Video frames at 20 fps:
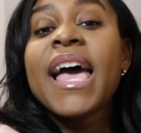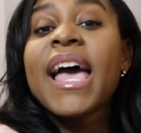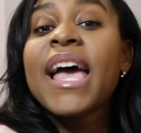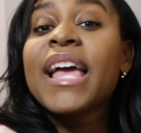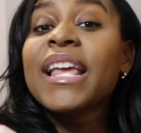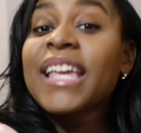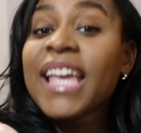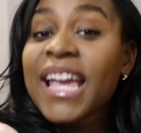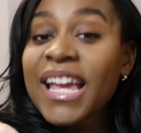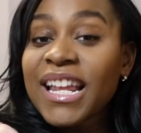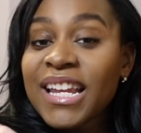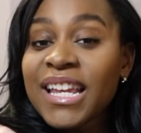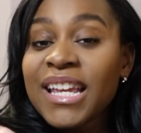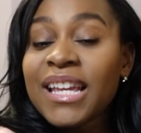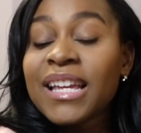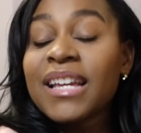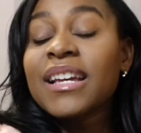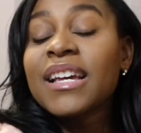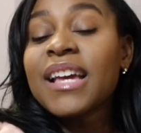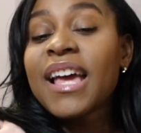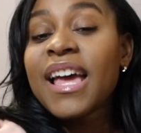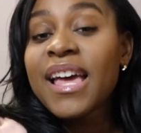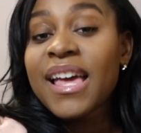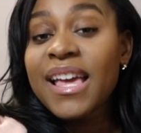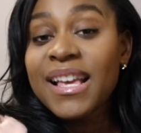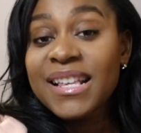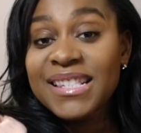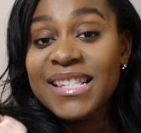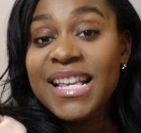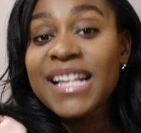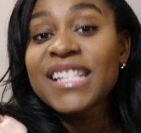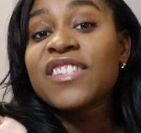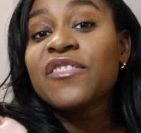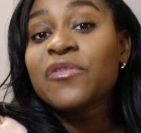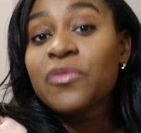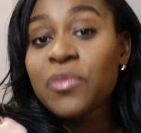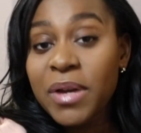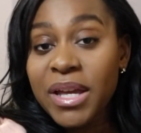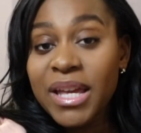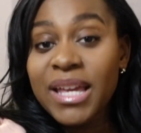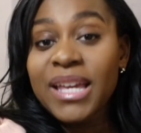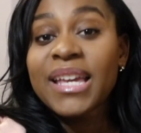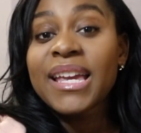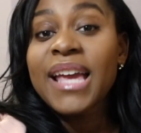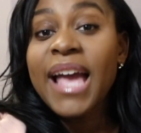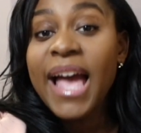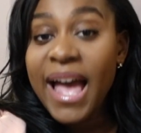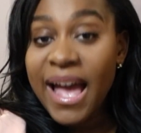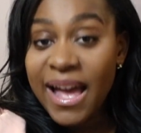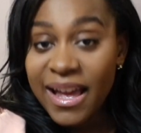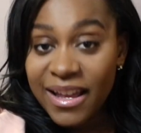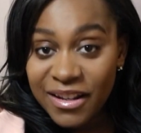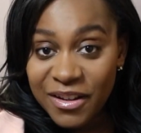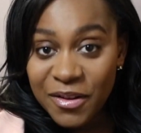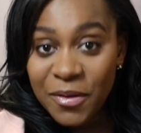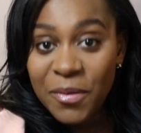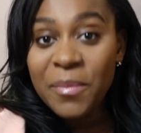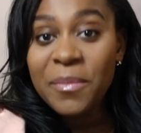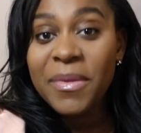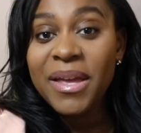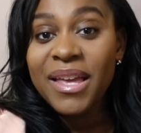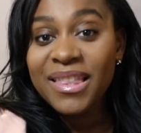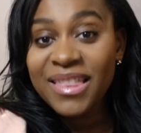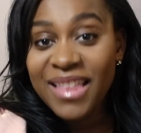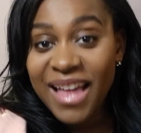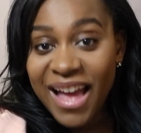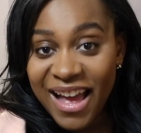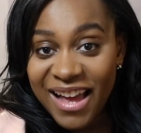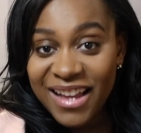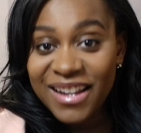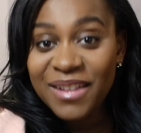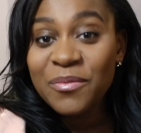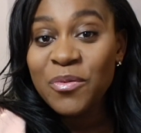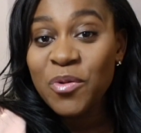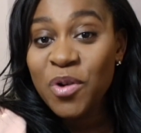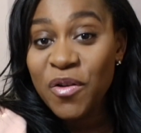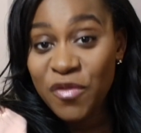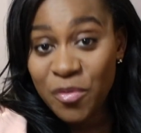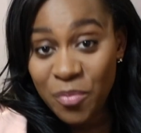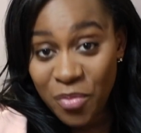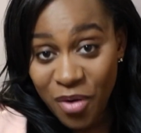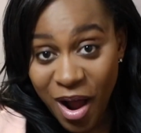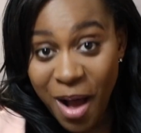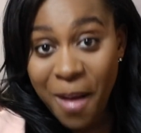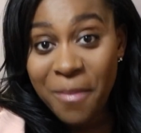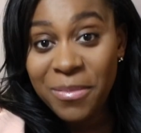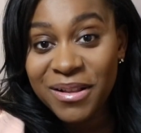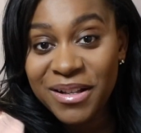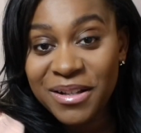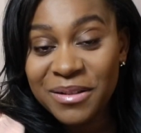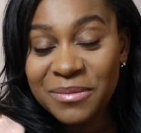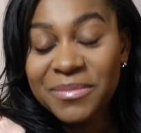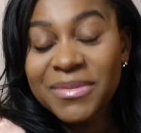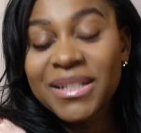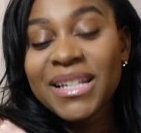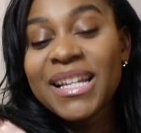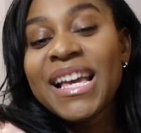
and gaining excessive weight can make that more of a problem.